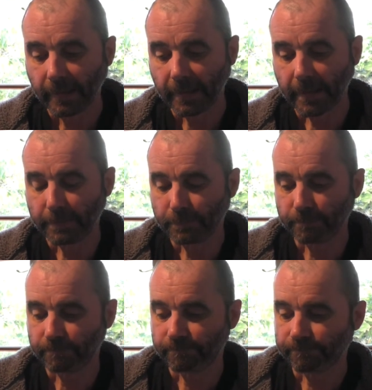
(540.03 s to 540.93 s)

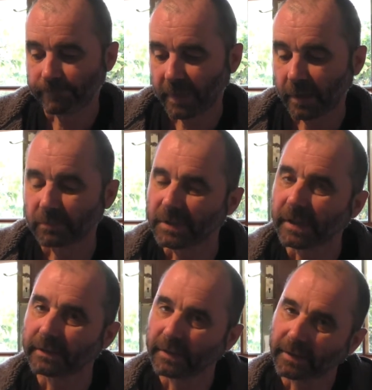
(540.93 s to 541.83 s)
I'm
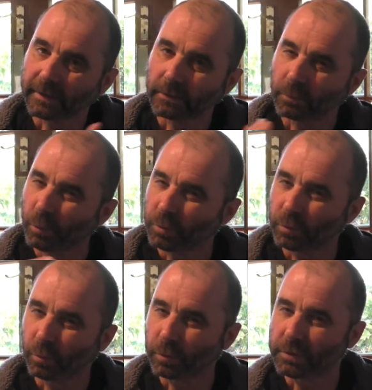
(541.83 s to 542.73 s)
starting to lean more
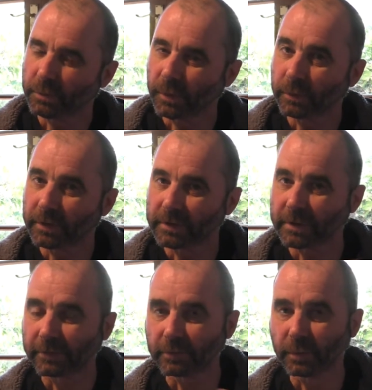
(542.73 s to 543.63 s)
towards building
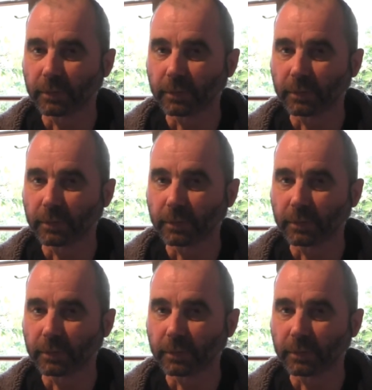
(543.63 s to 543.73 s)
stuff to be